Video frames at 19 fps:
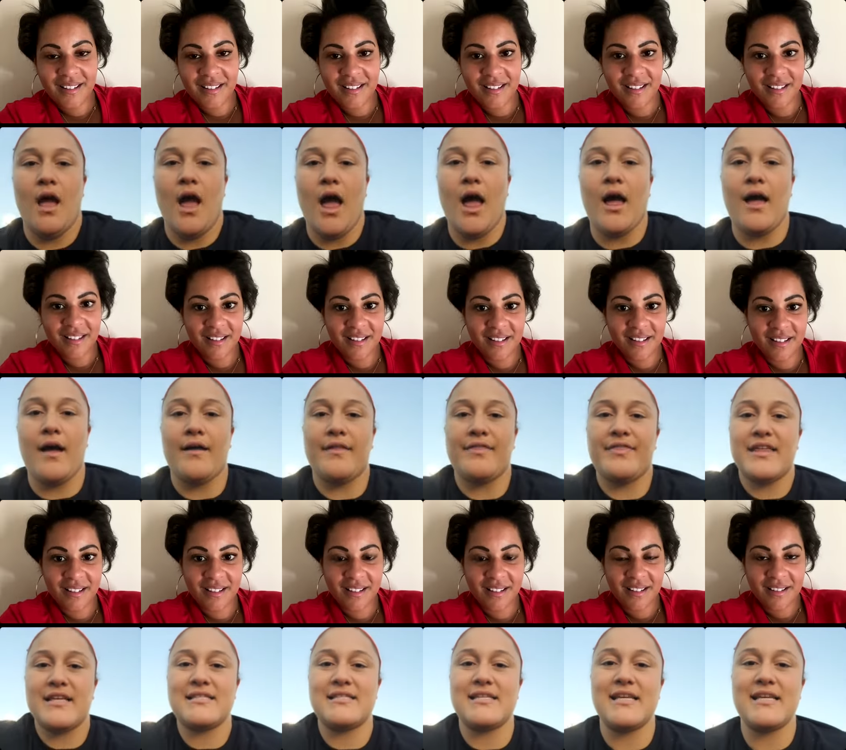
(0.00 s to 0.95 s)
Speaker 1: Uh,
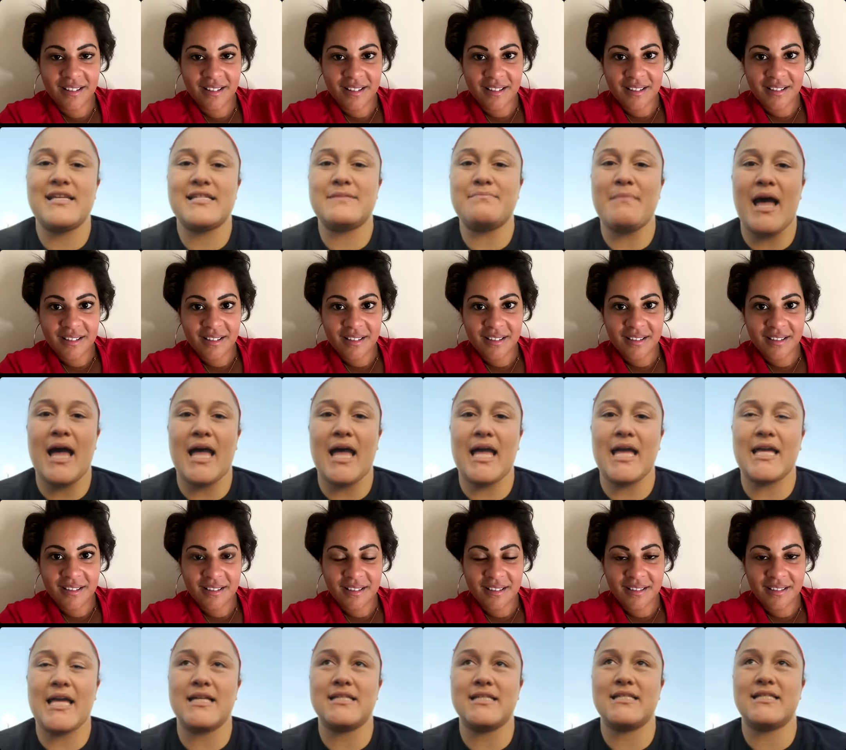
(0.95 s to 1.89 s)
this is
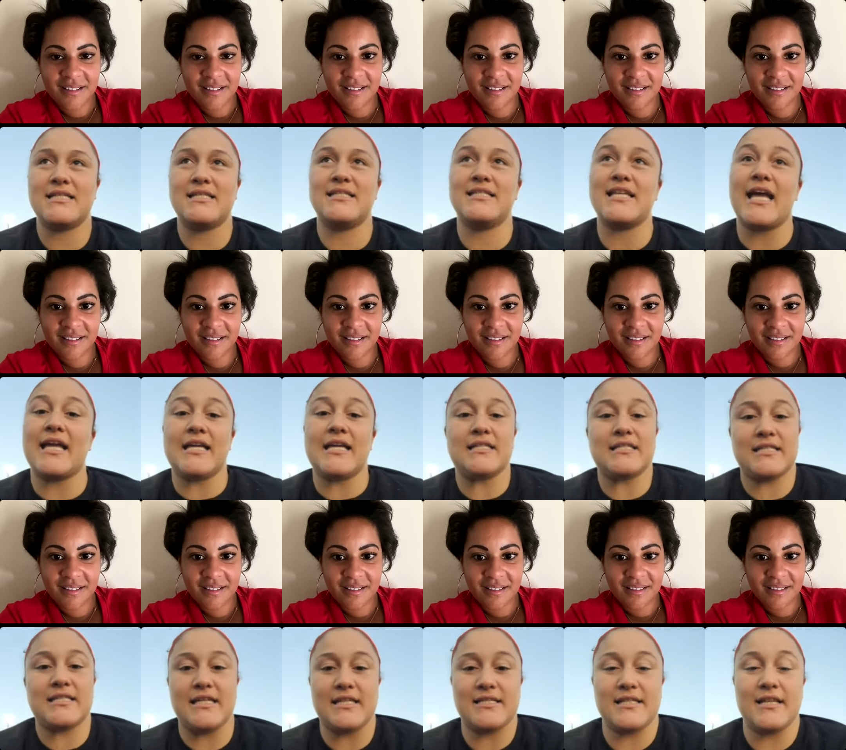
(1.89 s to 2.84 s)
my second
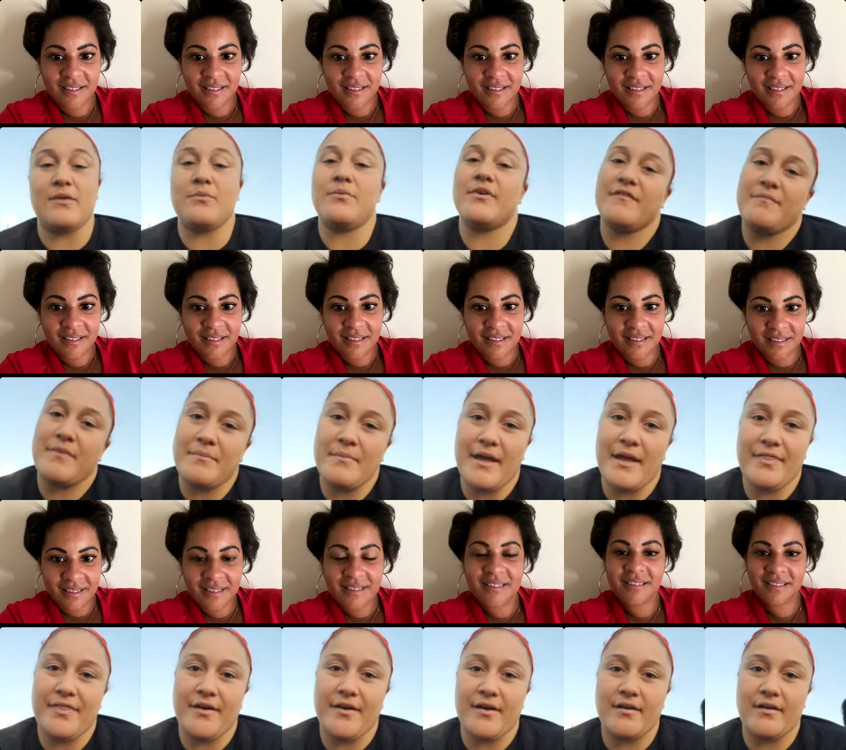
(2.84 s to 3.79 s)
season. It would have been my
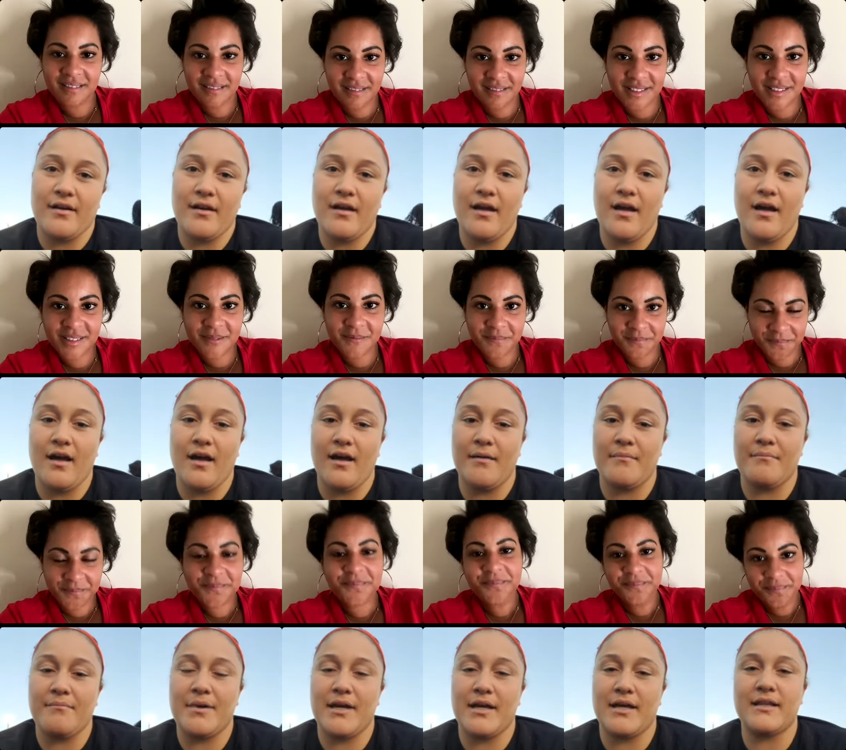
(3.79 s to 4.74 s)
third, um,
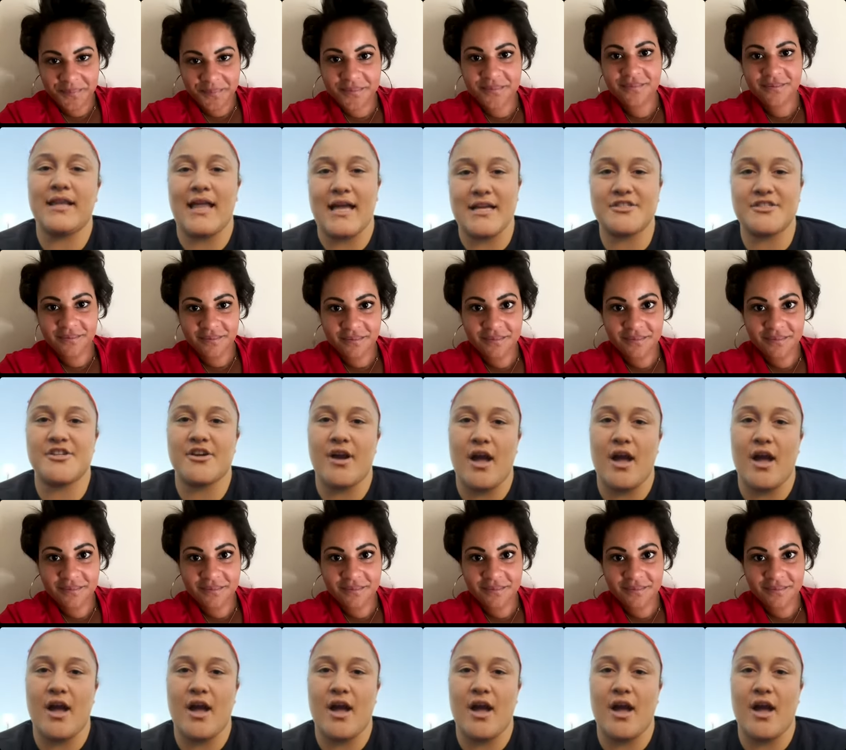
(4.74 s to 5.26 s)
but last year,